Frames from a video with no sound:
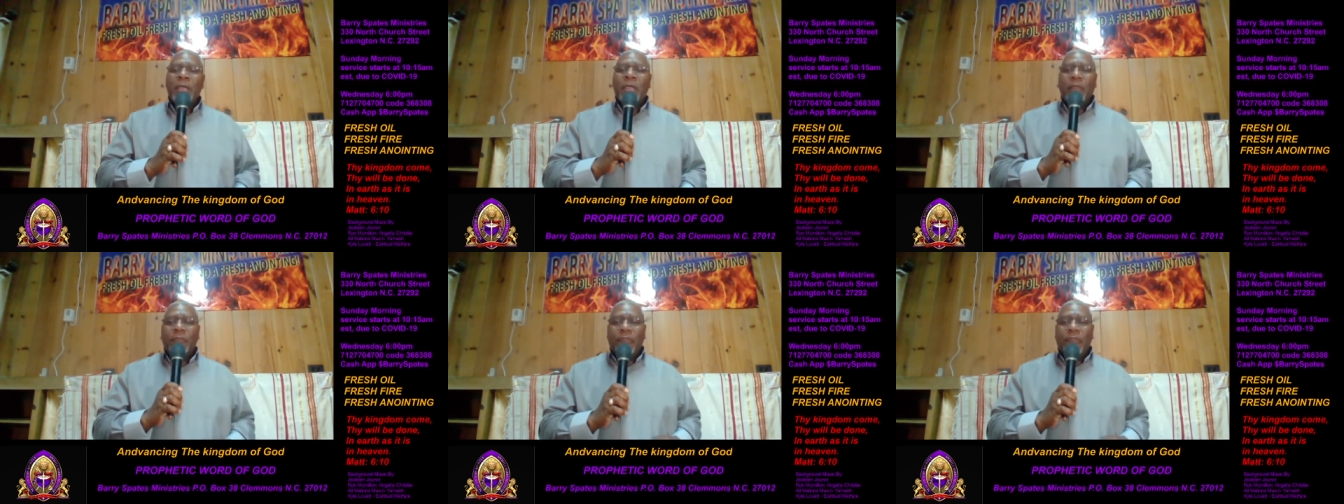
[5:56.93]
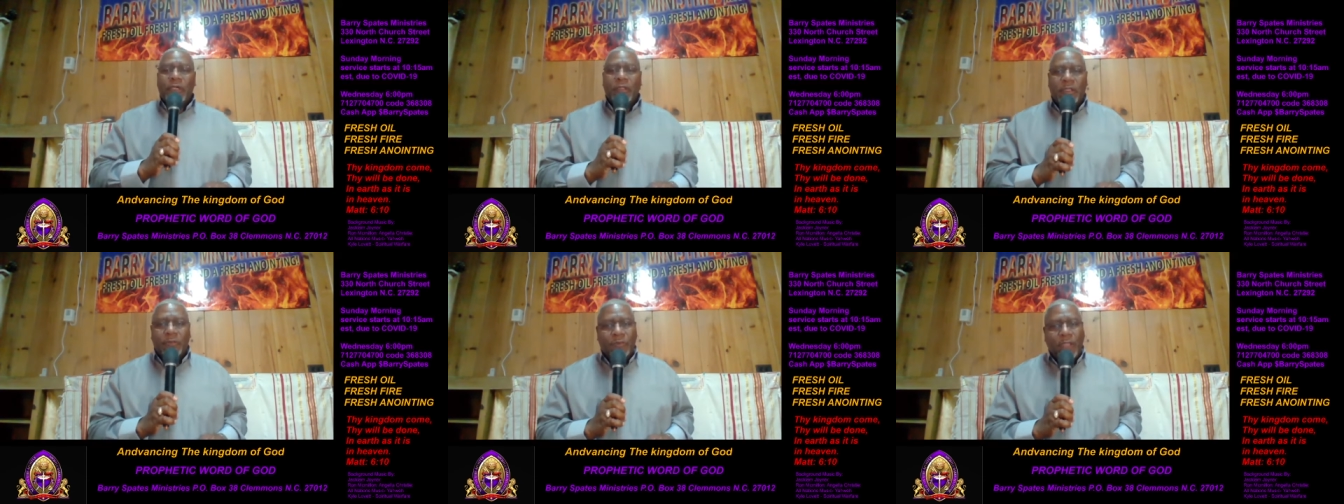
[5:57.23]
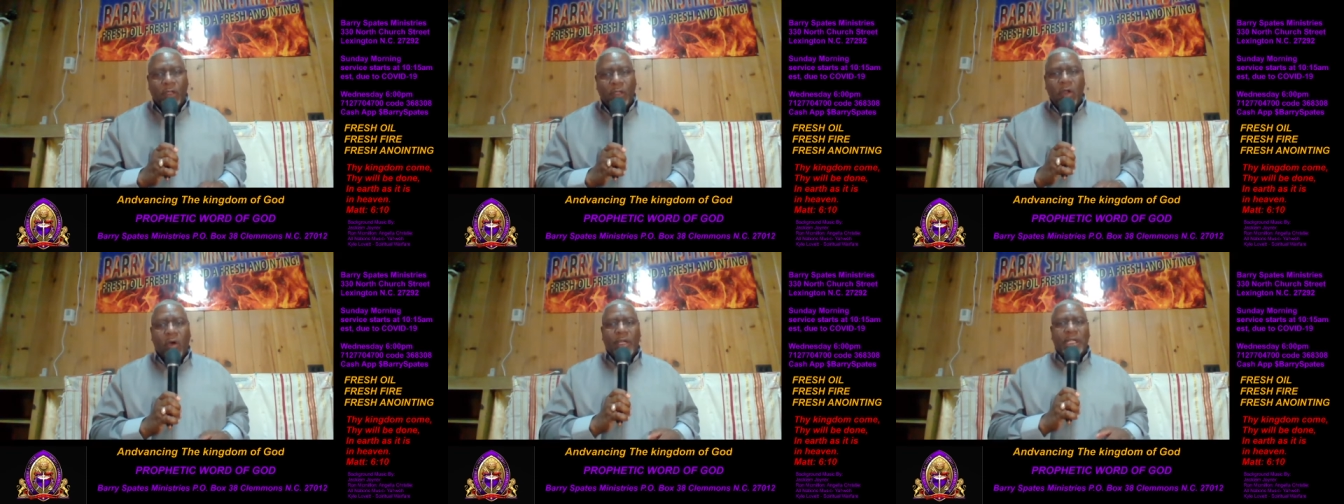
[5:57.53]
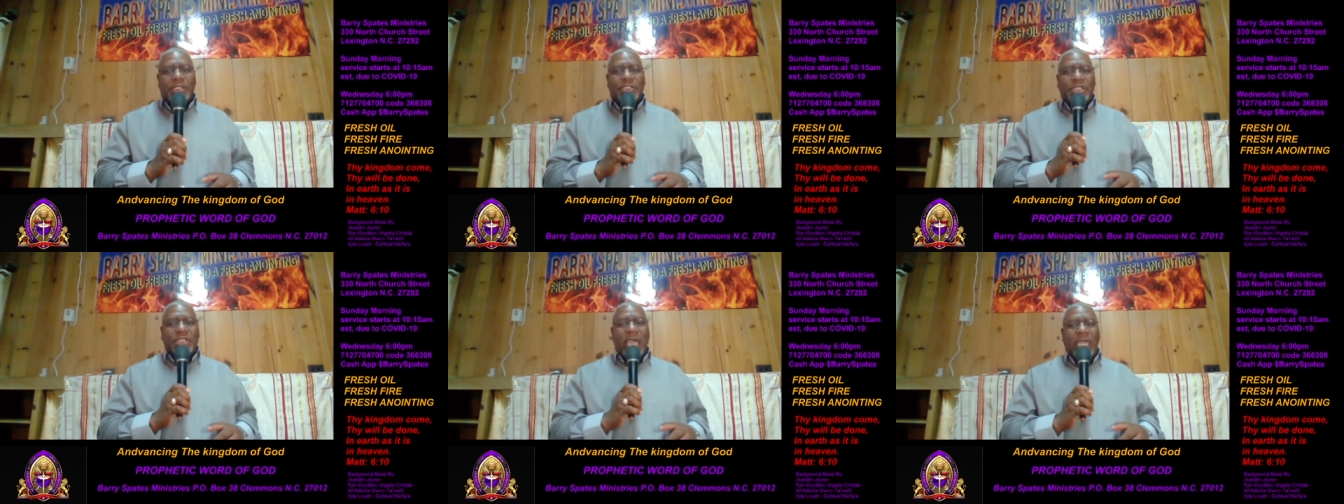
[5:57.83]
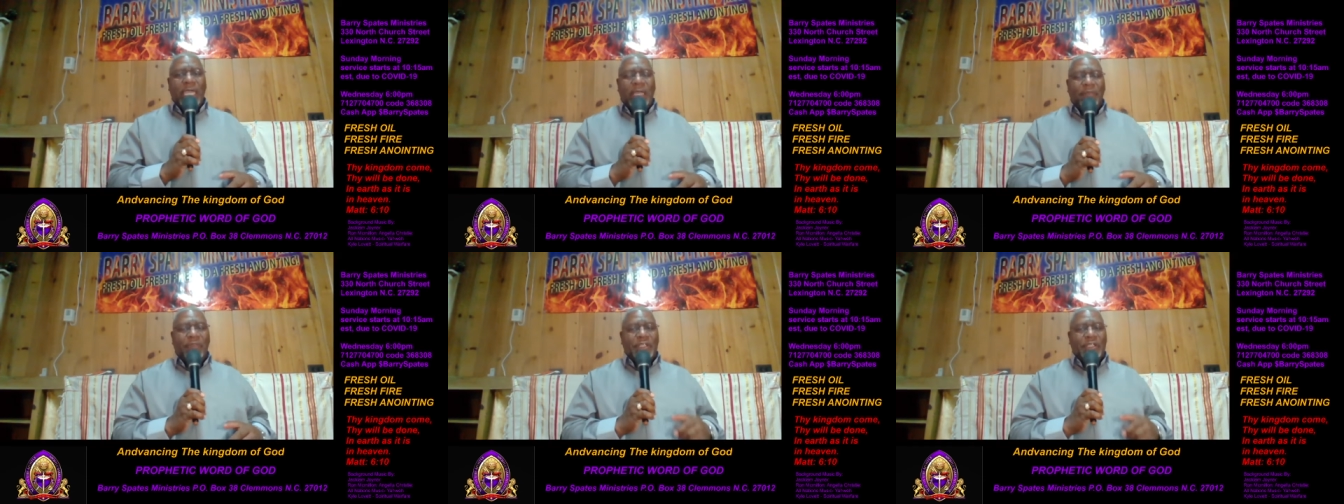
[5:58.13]
The Lord is
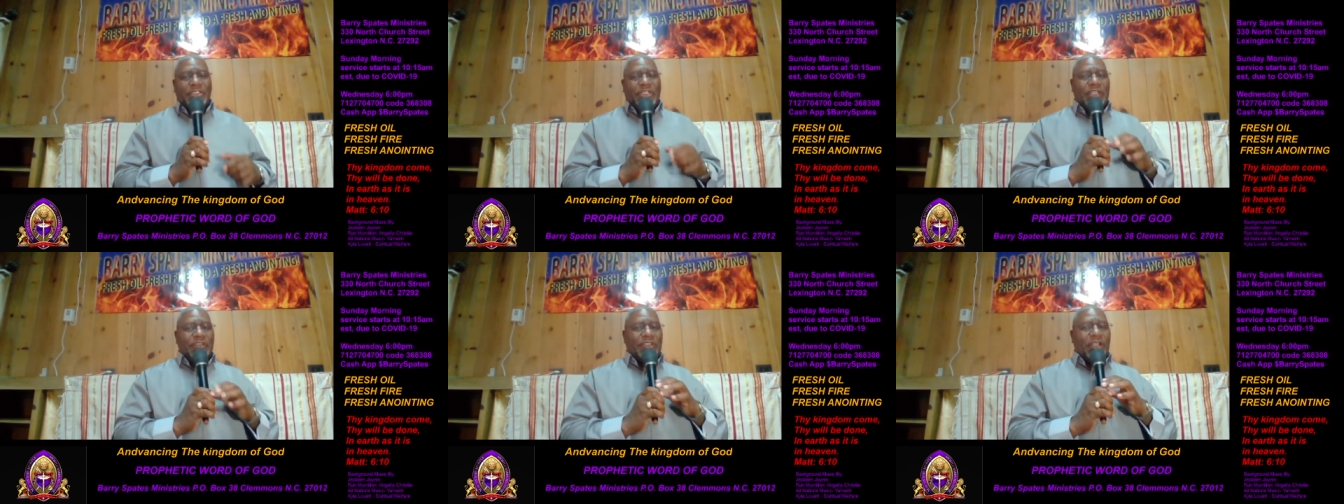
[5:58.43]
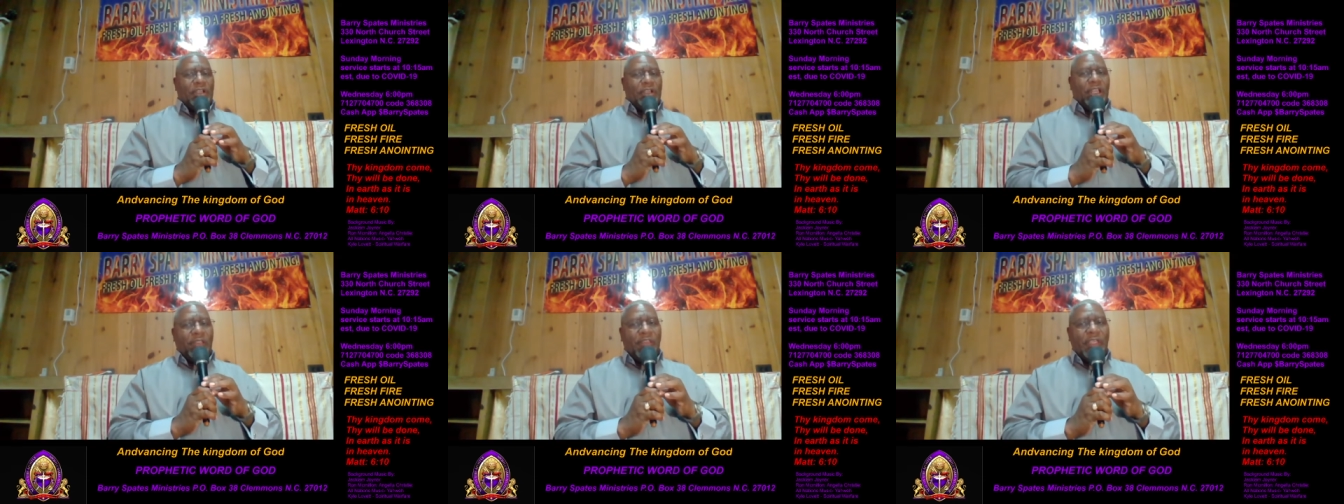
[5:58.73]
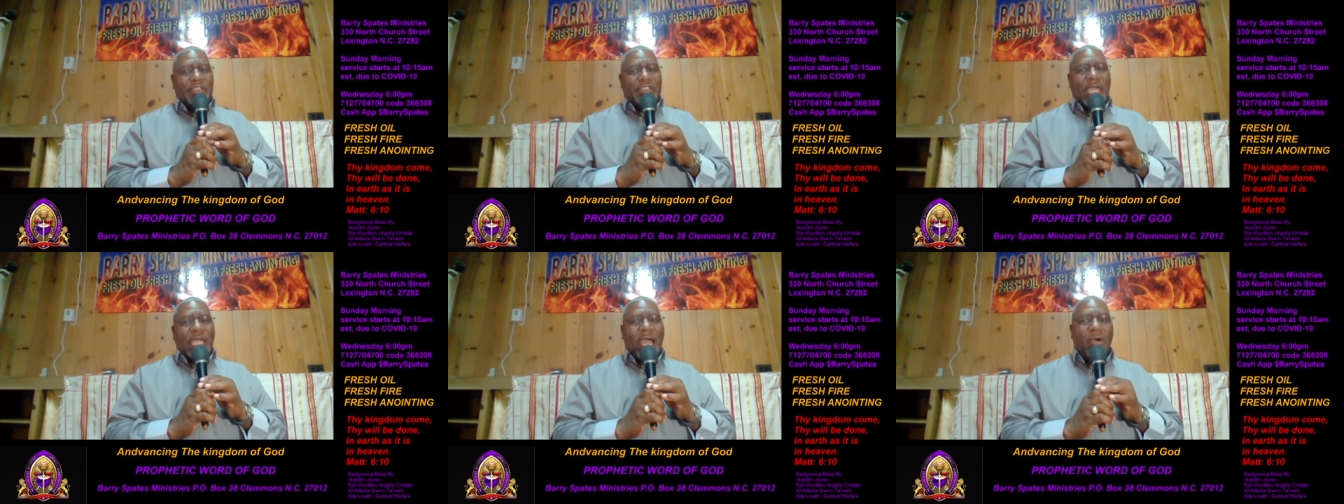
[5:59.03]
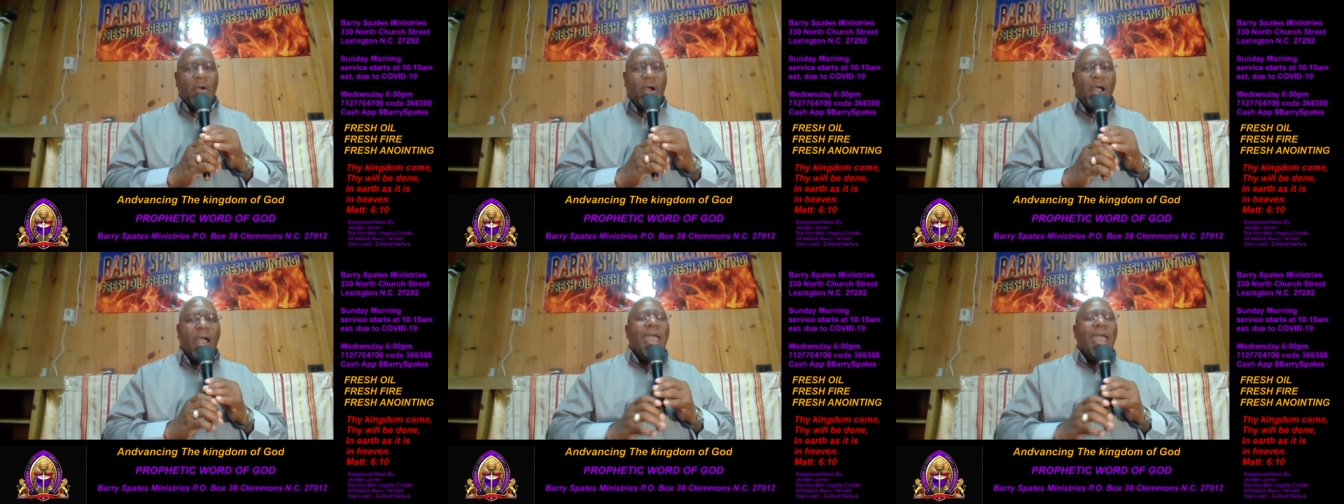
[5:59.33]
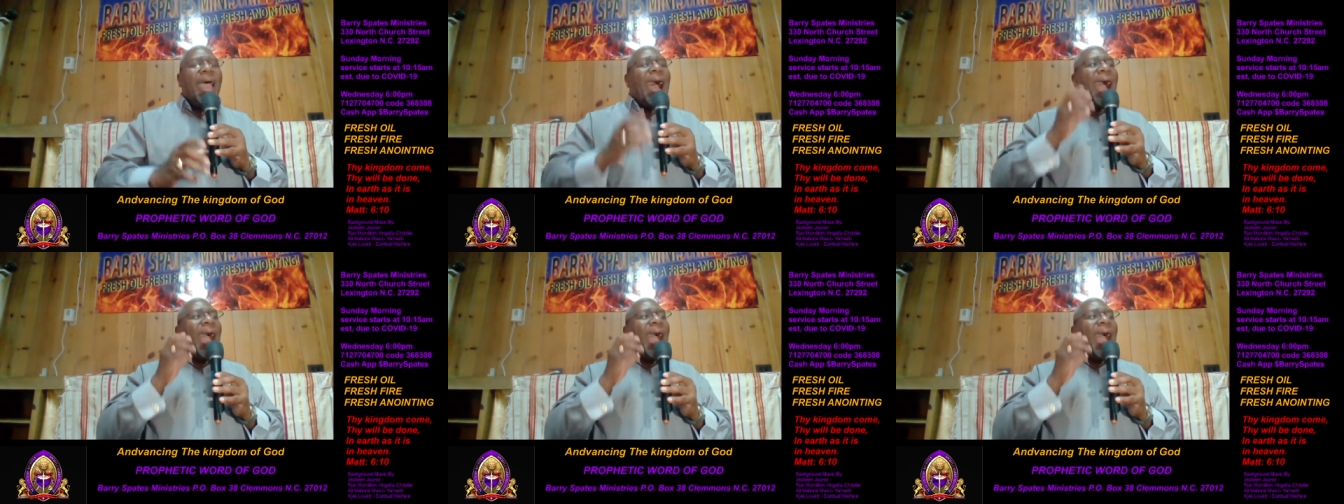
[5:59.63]
saying in this season and in this hour,